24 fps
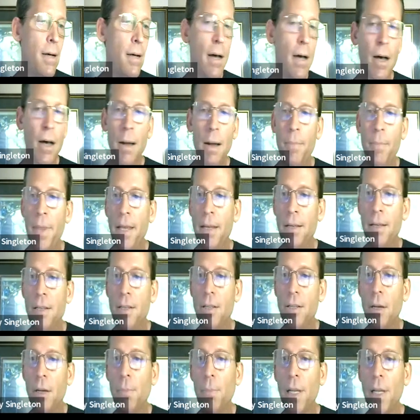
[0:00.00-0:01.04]
um, that
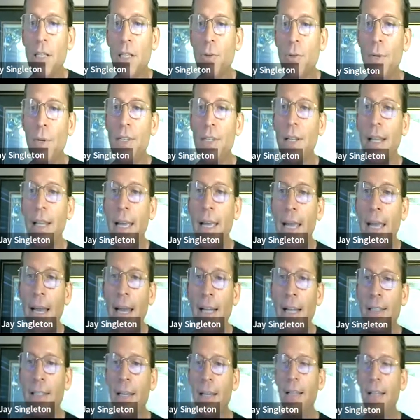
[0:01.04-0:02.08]
took place recently,
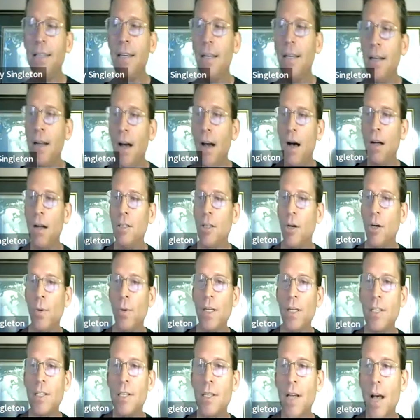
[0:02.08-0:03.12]
and it's it's an
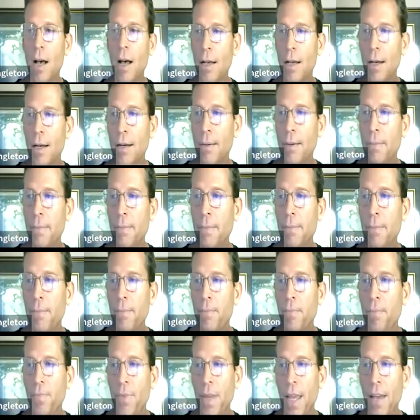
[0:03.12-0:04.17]
ongoing saga.
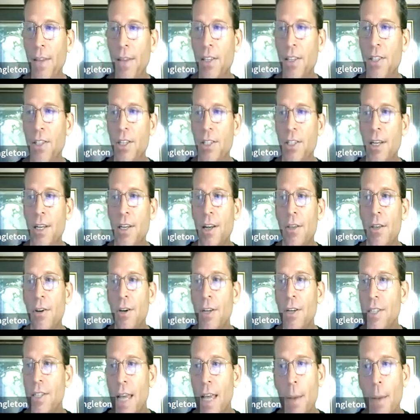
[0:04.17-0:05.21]
And this is just another
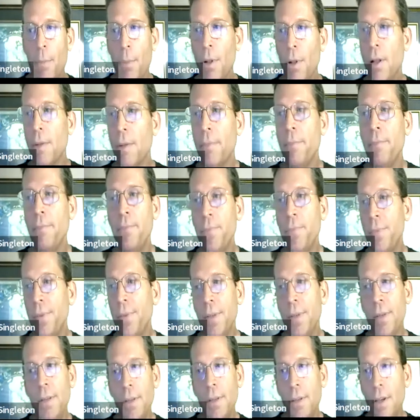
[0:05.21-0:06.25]
example
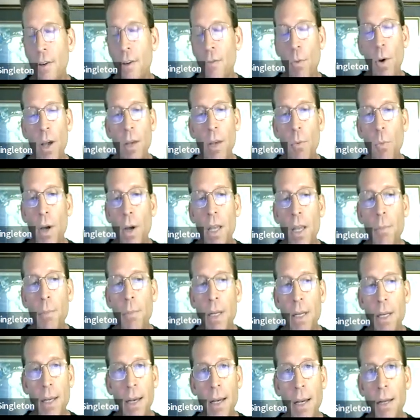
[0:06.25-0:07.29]
of what, what can
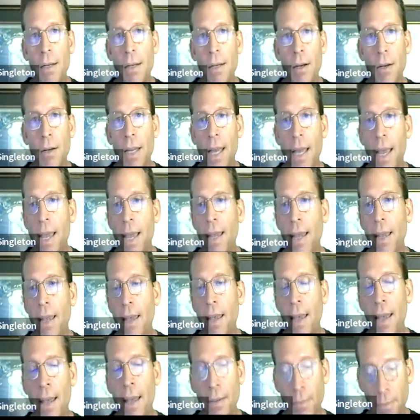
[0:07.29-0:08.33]
be done, okay?
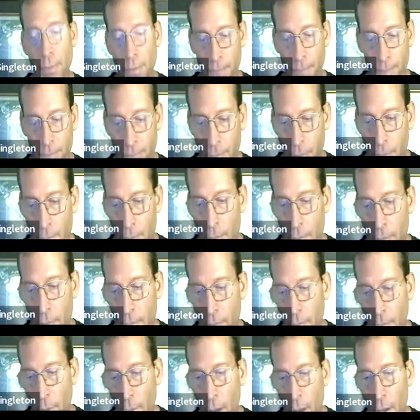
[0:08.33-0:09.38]
And
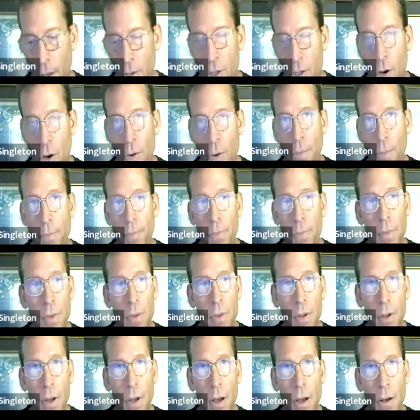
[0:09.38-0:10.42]
so
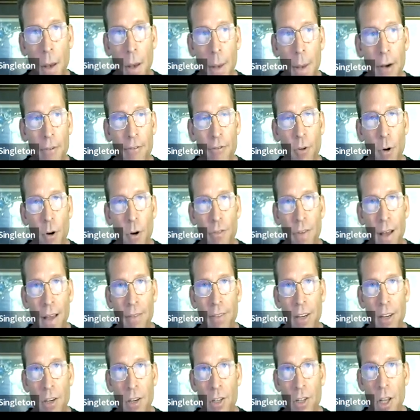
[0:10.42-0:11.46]
uh, about four or
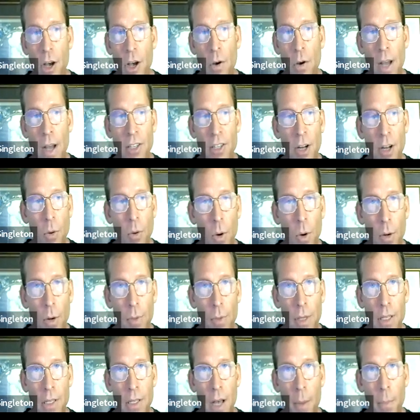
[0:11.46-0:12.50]
five years ago, I started working
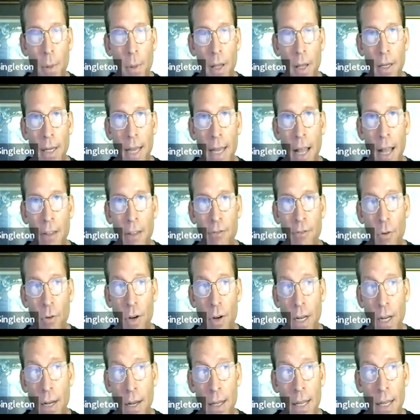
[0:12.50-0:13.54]
with this couple in
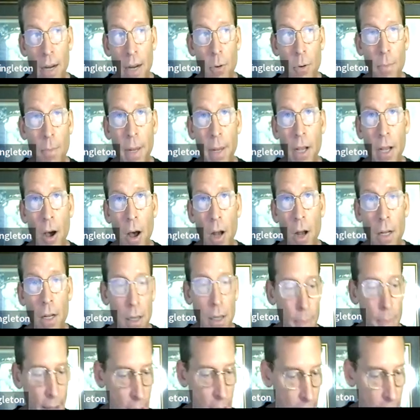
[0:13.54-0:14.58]
California, and they were being
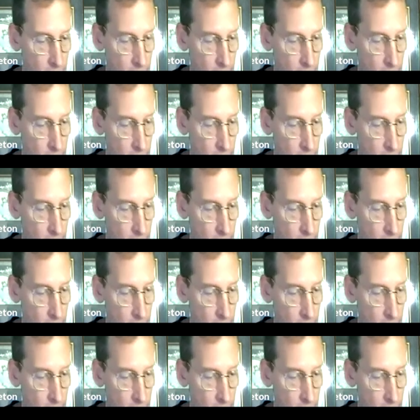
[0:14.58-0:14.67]
audited by the